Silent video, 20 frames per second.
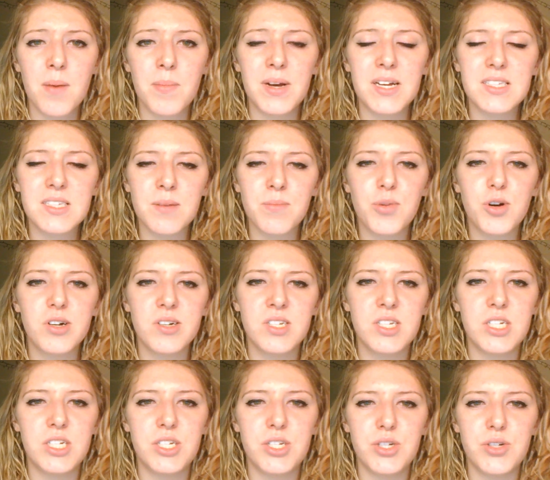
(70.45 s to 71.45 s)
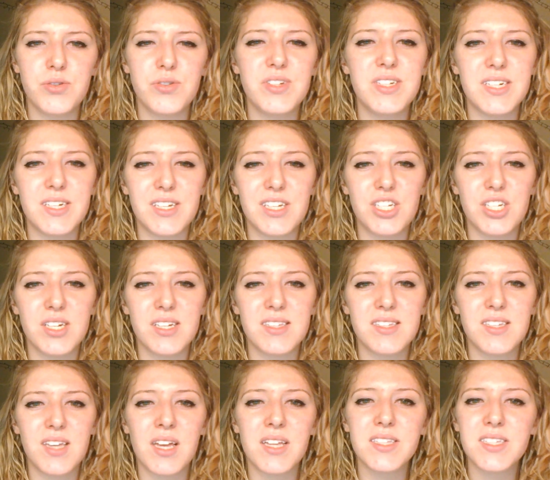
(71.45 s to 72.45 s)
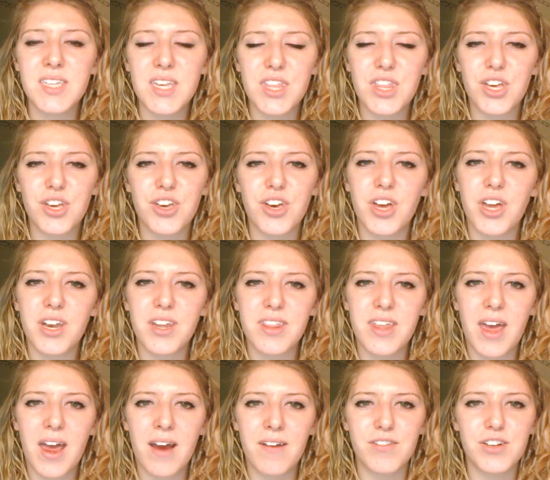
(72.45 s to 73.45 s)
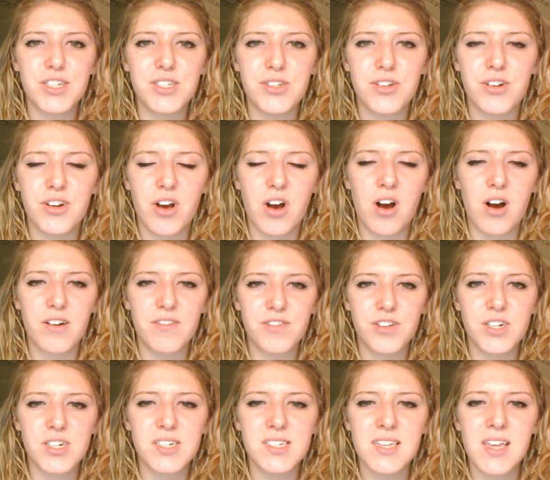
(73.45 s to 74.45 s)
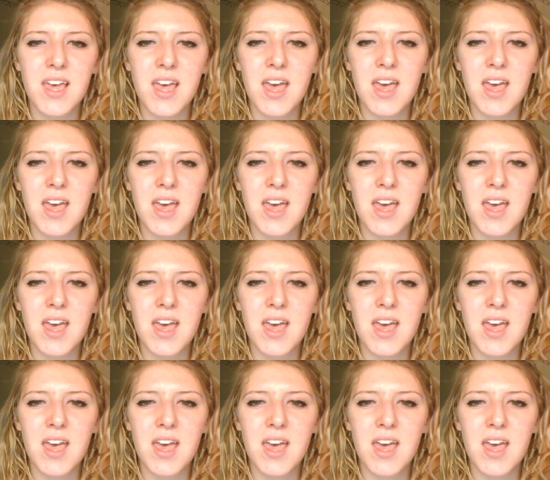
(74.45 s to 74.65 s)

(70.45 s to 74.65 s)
But it's important to do diligence and see the good that every student offers,